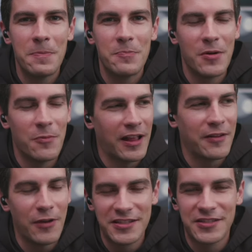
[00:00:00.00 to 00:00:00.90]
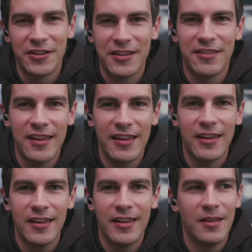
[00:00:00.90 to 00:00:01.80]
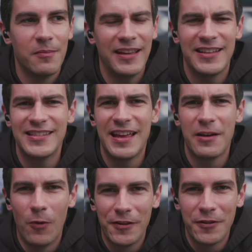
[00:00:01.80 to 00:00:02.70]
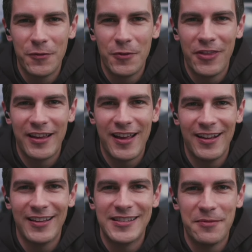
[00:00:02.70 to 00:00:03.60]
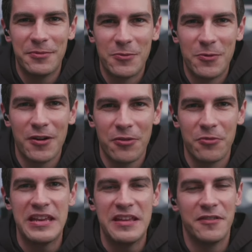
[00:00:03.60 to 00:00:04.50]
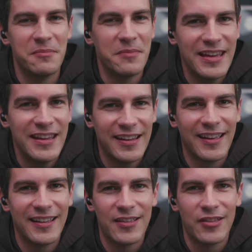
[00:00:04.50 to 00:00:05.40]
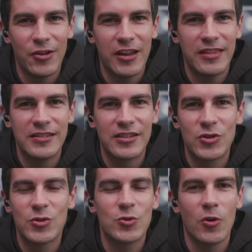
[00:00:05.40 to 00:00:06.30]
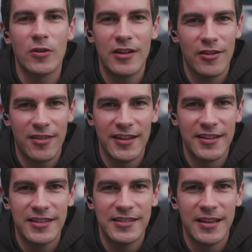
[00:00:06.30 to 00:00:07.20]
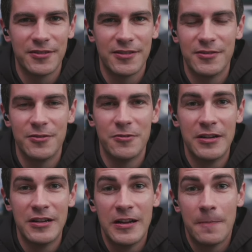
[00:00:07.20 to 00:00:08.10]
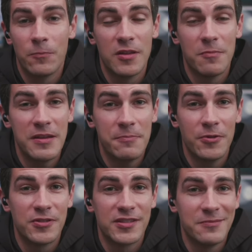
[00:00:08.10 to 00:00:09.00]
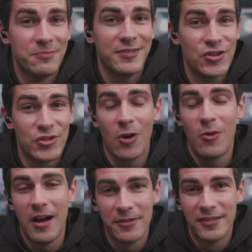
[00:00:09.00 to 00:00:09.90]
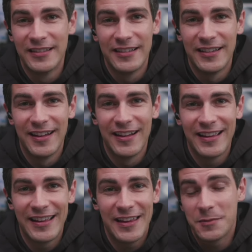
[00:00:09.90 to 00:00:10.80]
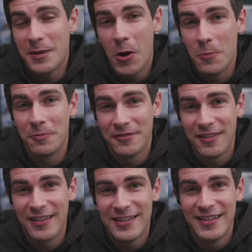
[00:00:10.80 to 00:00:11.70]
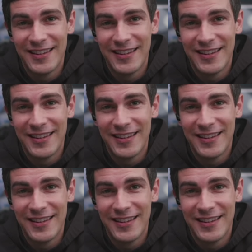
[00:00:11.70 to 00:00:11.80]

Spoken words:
But when I rest on it and think, man, isn't that wonderful that God is able to work through even me? And look at these extraordinary things he's able to do with the people who simply show up. And it gives me hope that